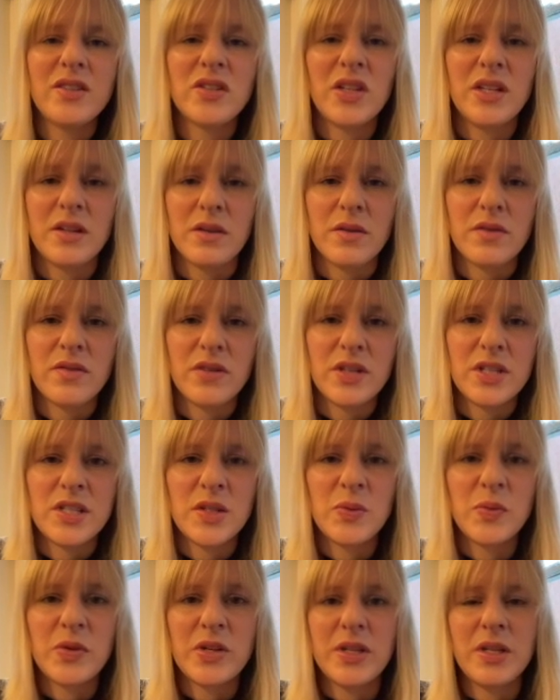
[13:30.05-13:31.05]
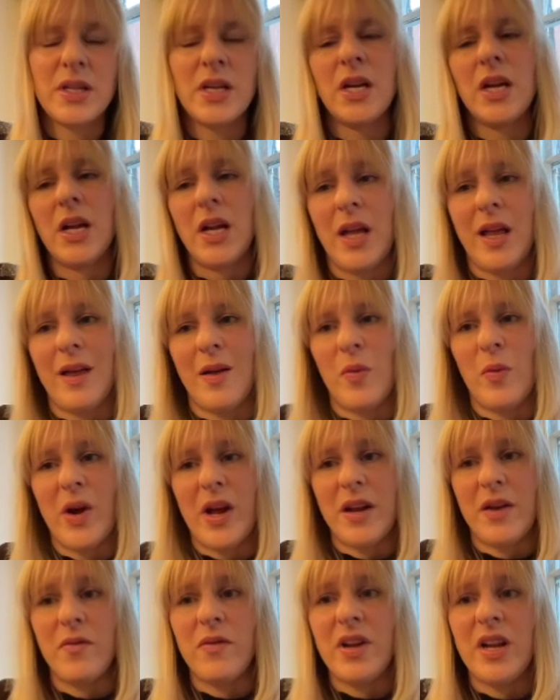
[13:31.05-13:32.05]
So in the first one,
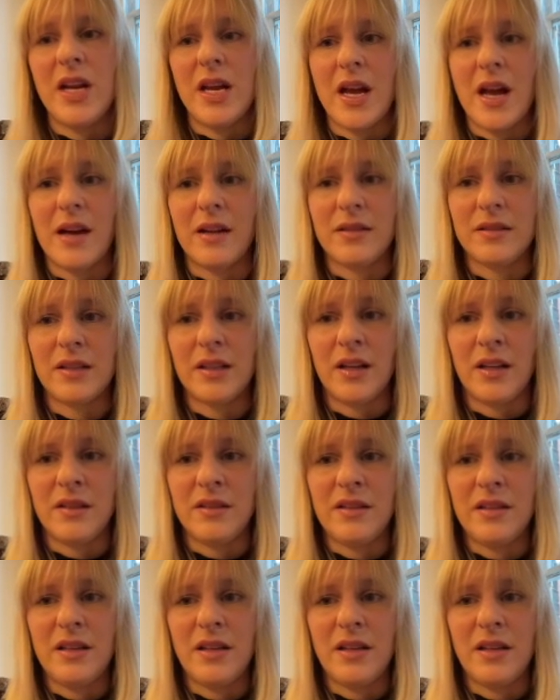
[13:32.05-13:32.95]
where they really had